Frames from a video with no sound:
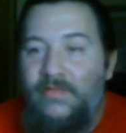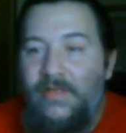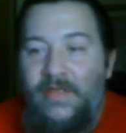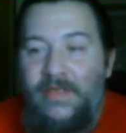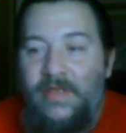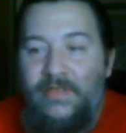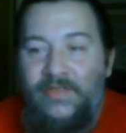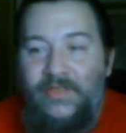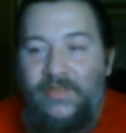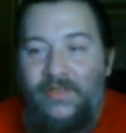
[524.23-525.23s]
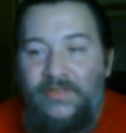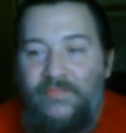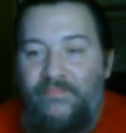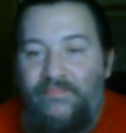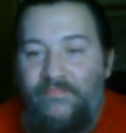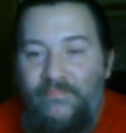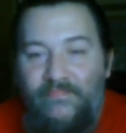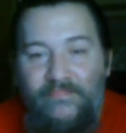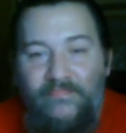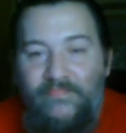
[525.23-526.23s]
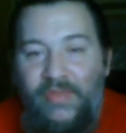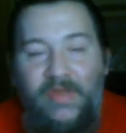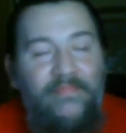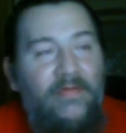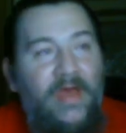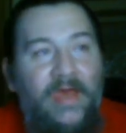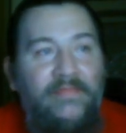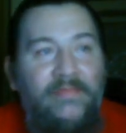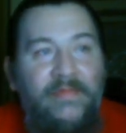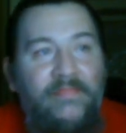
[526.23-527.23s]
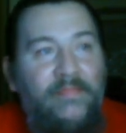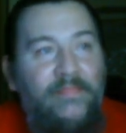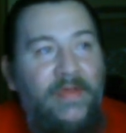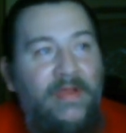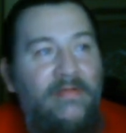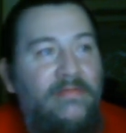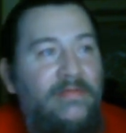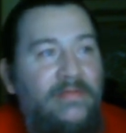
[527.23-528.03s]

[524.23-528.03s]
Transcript: it's just people have to be prepared.